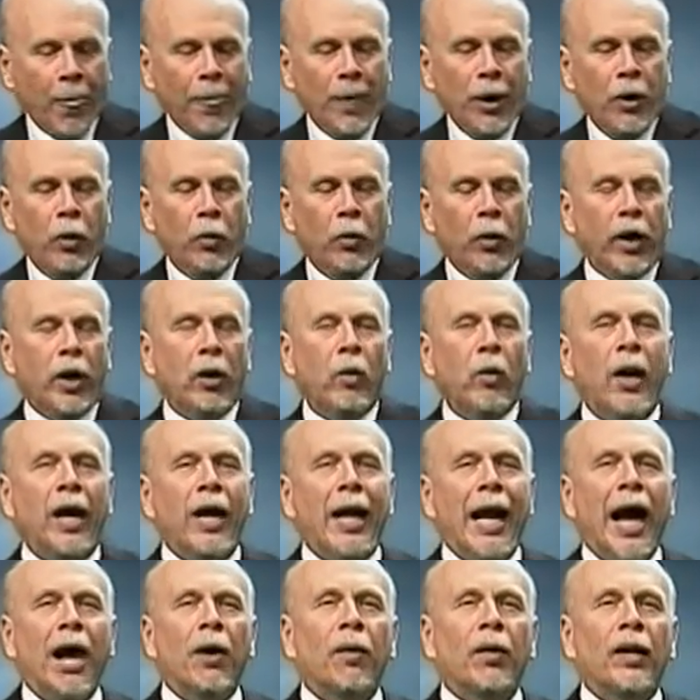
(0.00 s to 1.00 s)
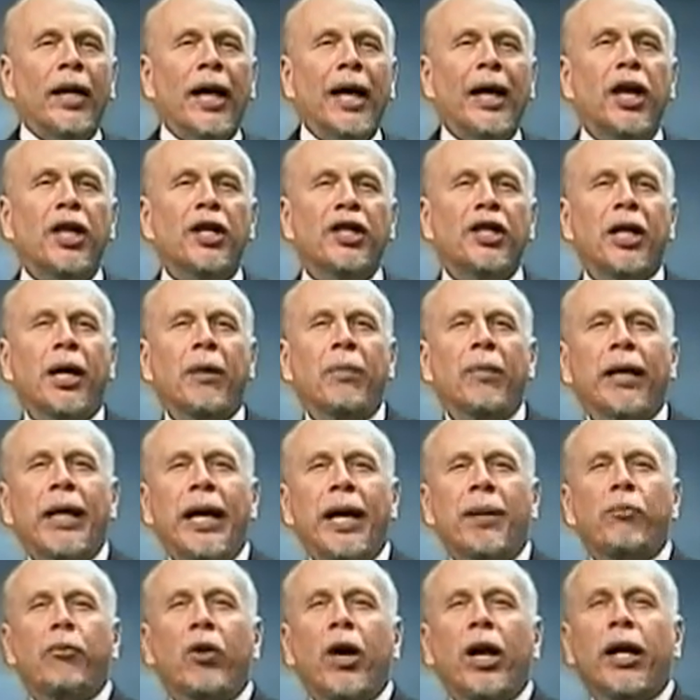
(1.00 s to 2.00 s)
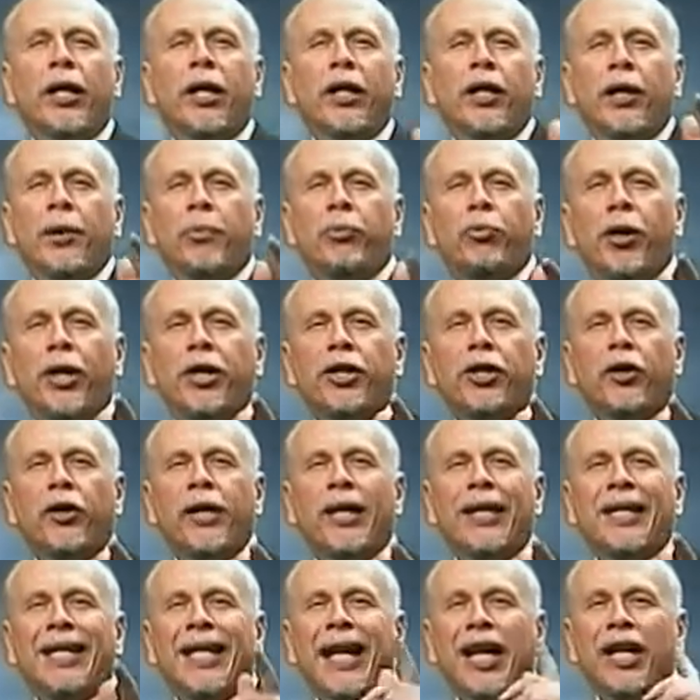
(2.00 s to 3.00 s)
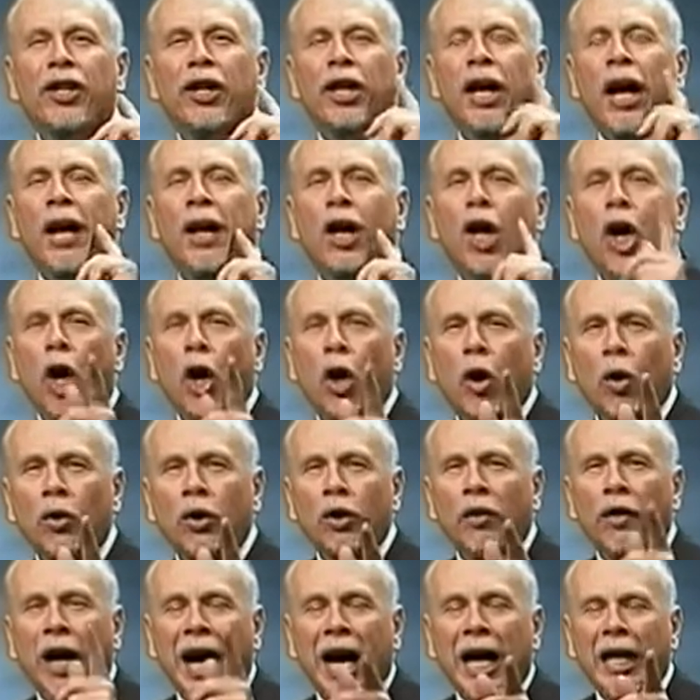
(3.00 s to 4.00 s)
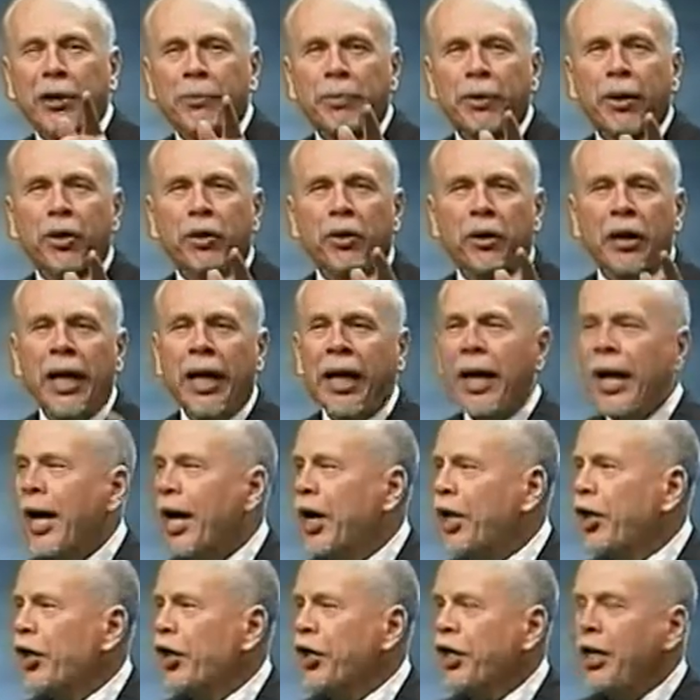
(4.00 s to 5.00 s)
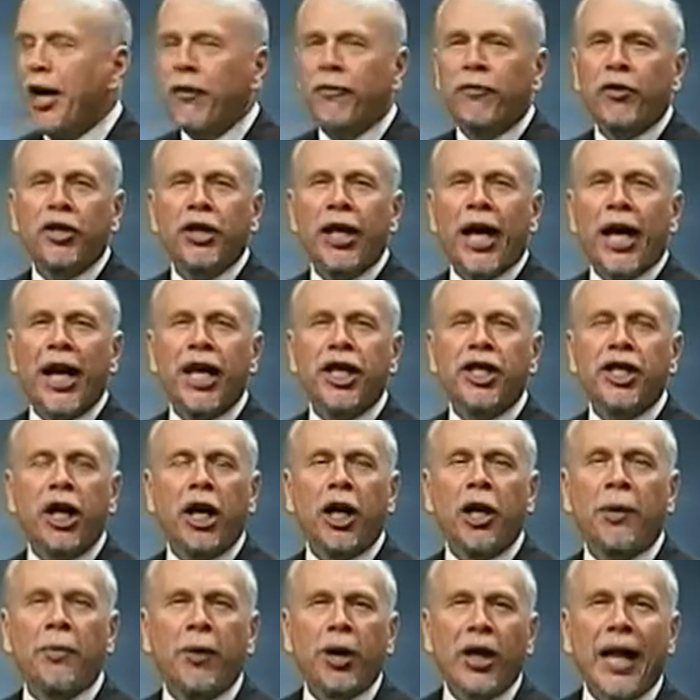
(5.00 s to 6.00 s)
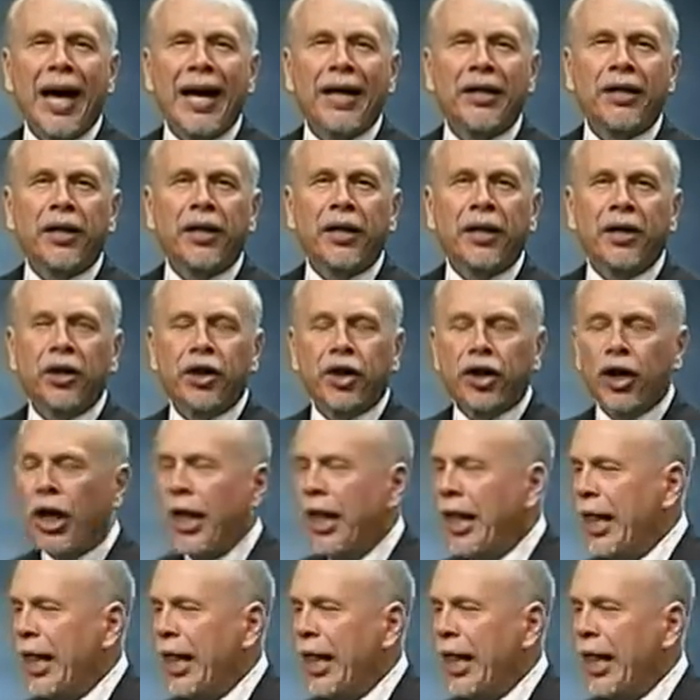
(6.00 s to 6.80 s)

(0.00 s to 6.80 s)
Went away an hour later, someone came running to the preacher and he said, you got to go to the hospital. Your nephew's had a terrible accident.